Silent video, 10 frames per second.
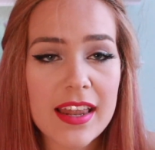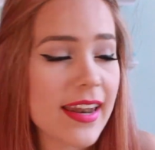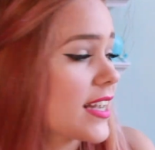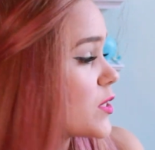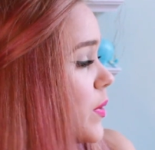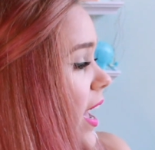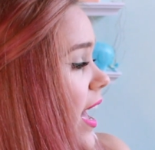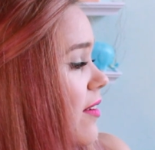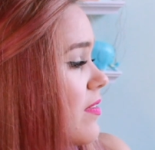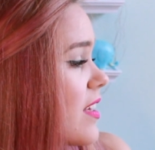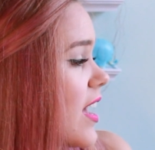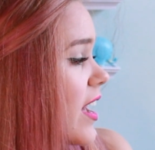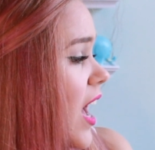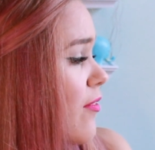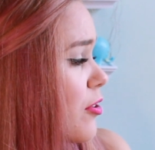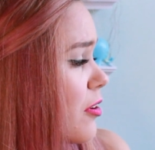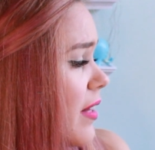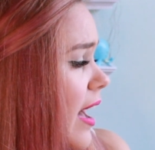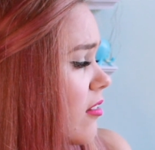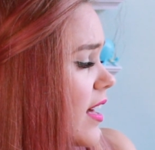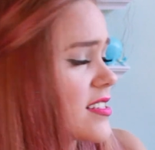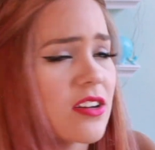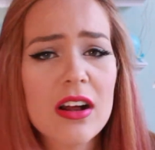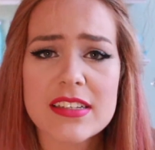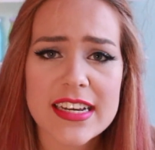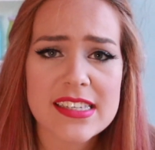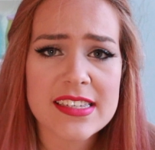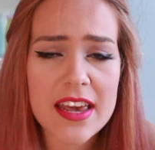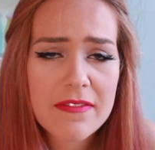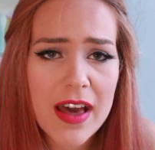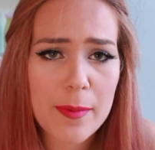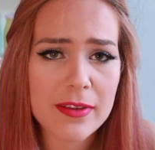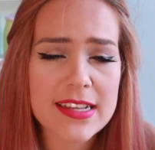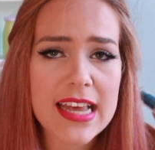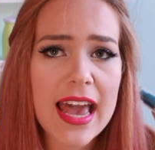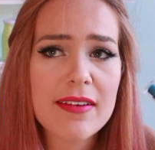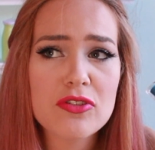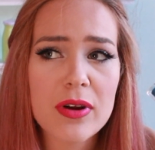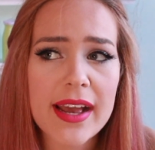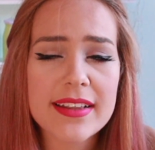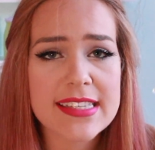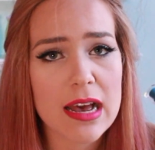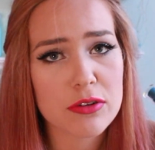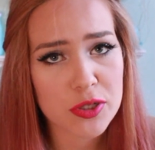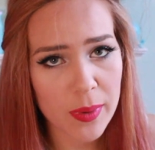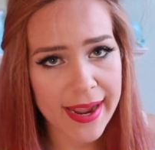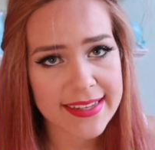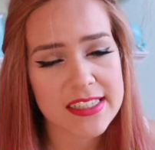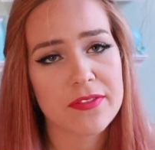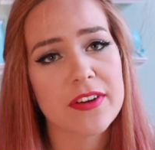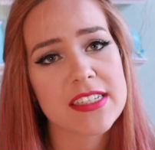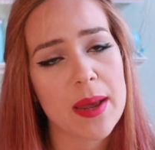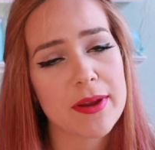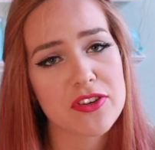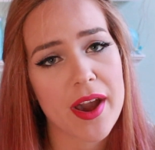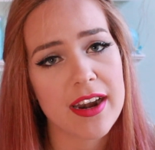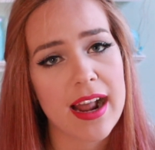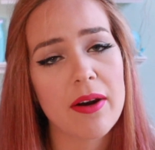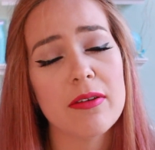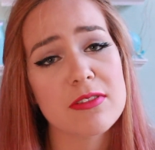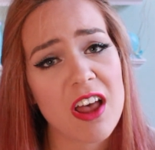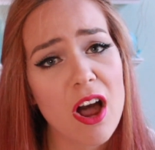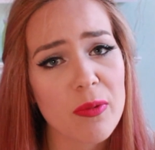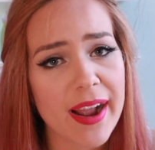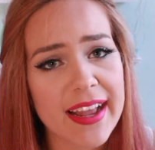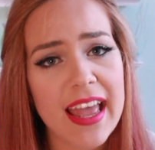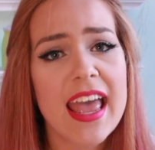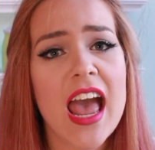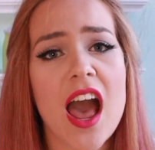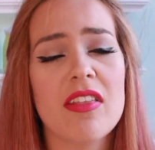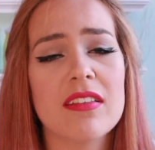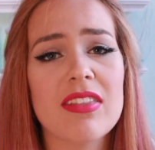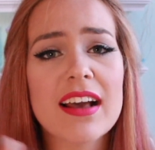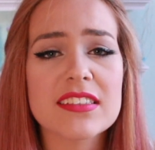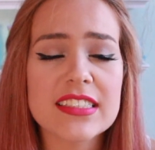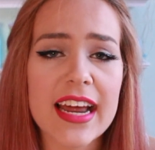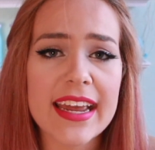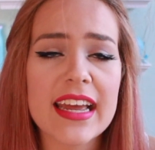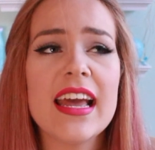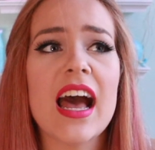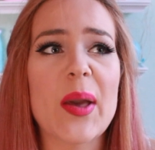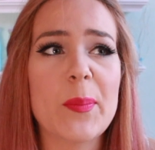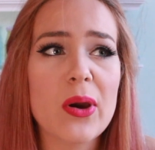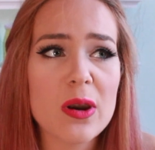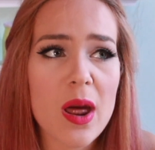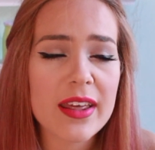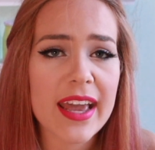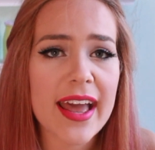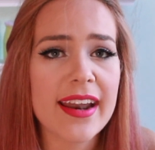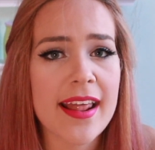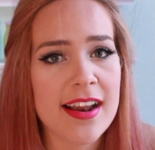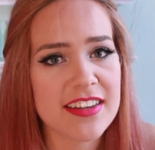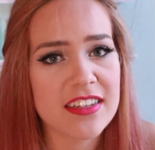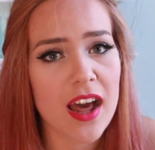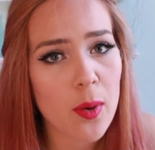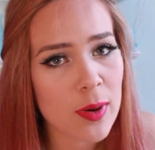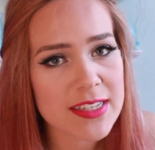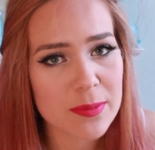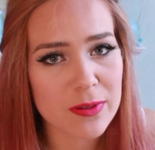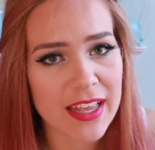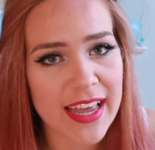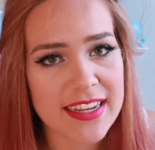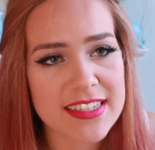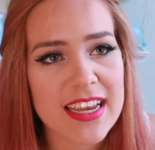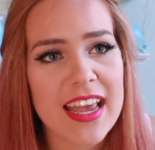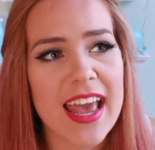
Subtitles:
Next we have the CoverGirl Outlast All Day Stay Fabulous. I have tried this out twice. The first time I tried it out, it was alright, and then last night I put it on again and it did not want to blend.